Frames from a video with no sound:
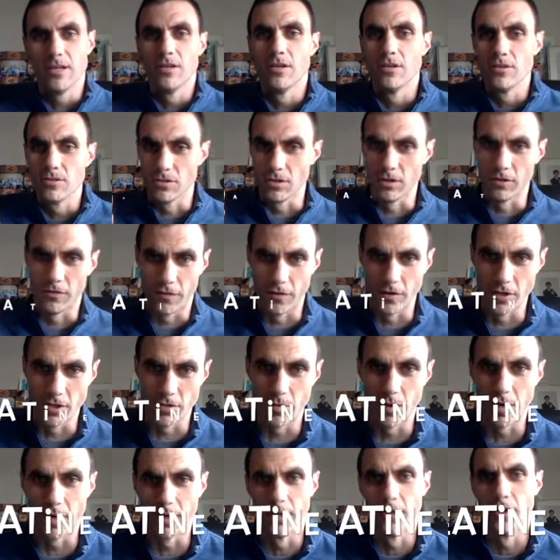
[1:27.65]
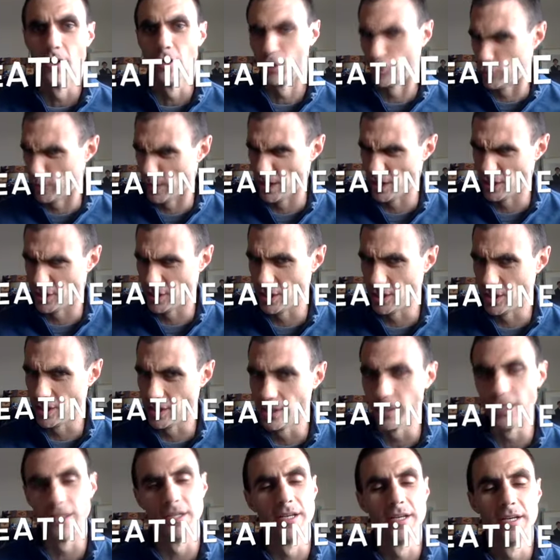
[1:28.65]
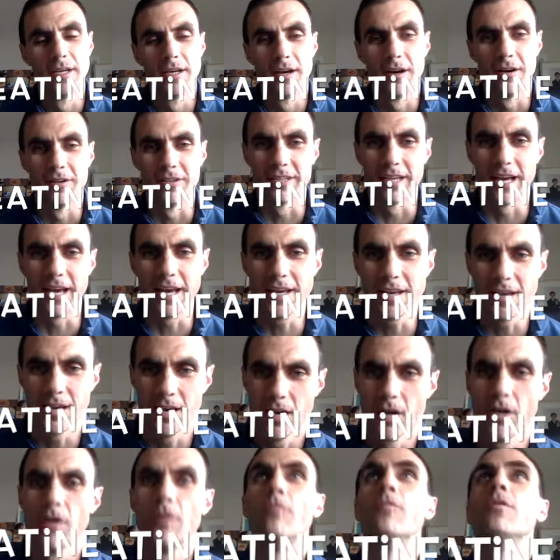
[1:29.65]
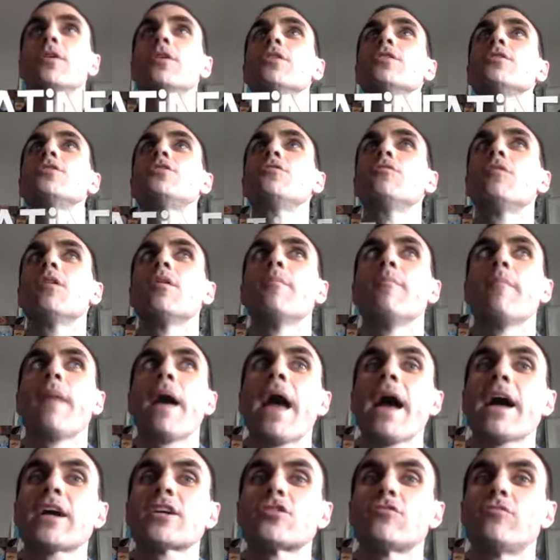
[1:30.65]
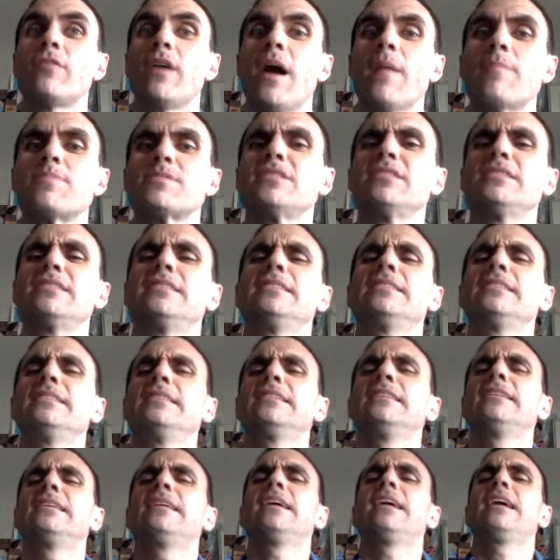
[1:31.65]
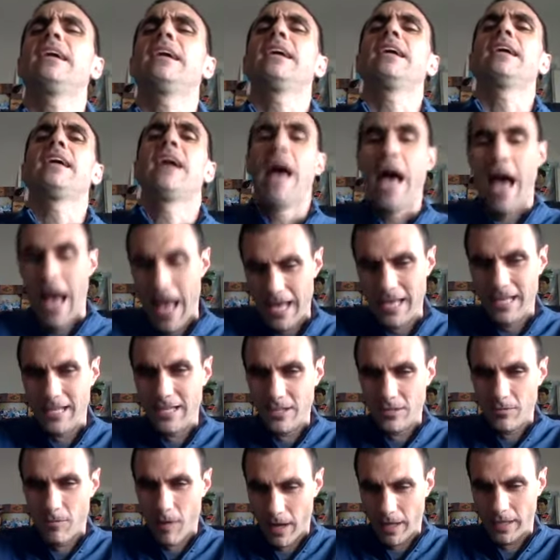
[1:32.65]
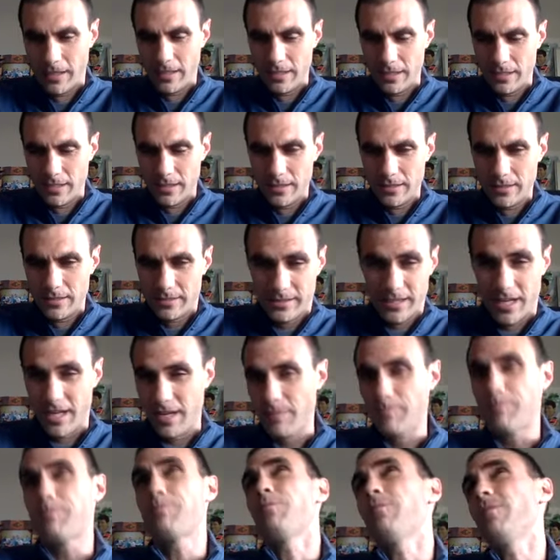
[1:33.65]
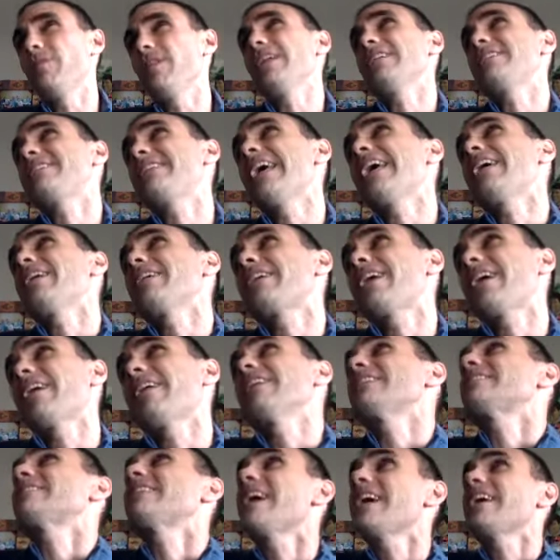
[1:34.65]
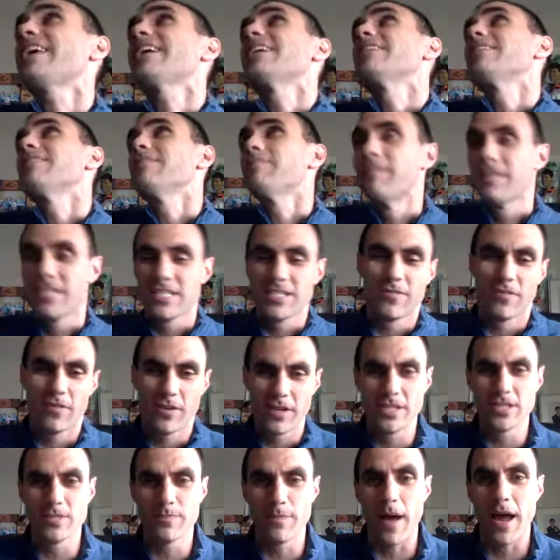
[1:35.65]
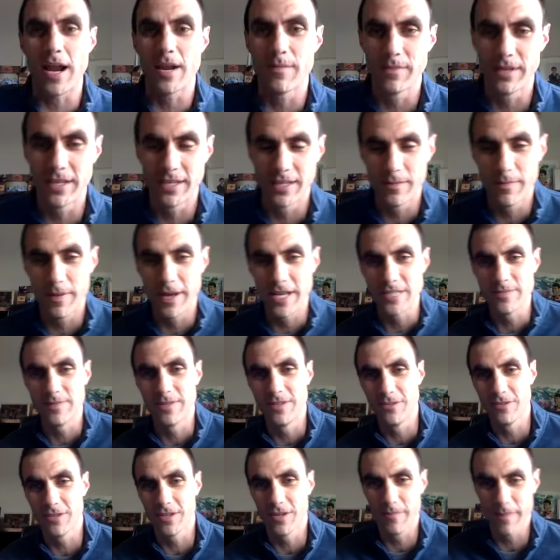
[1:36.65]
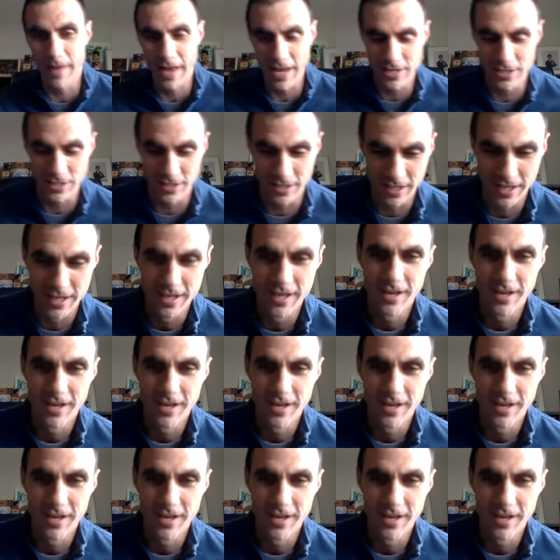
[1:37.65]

So the first one, creatine. Okay, when you're doing max reps, one, done, take it, Karen, take it. Mrs. Verdi spotted me in the basement, you can imagine.